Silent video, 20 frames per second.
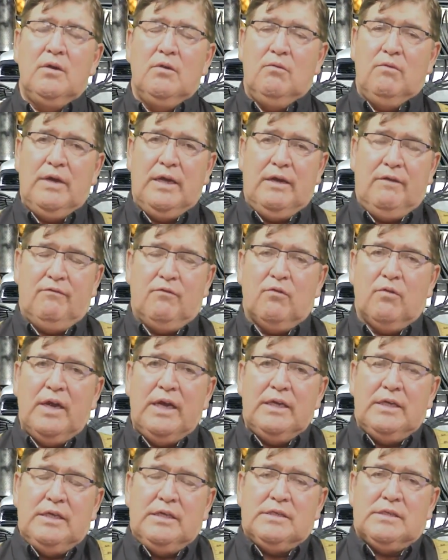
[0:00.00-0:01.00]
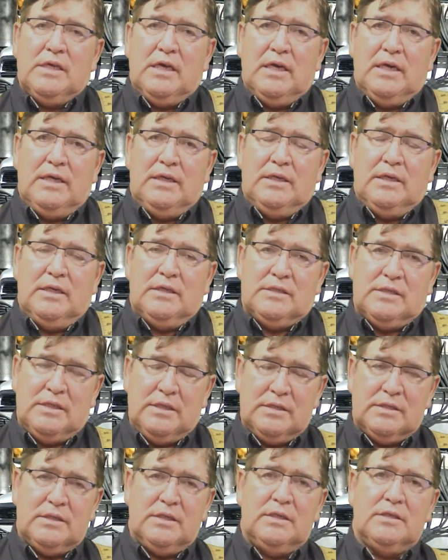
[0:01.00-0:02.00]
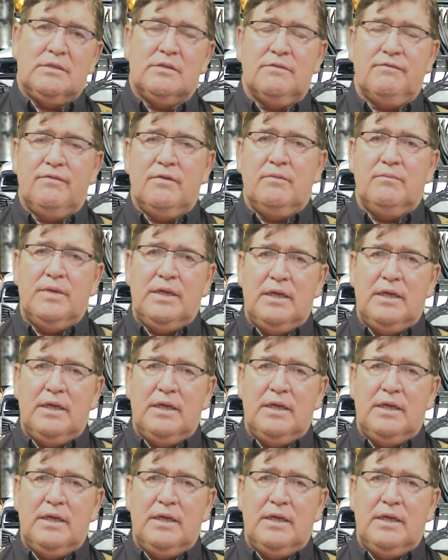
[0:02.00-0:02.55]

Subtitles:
We have great design assistance from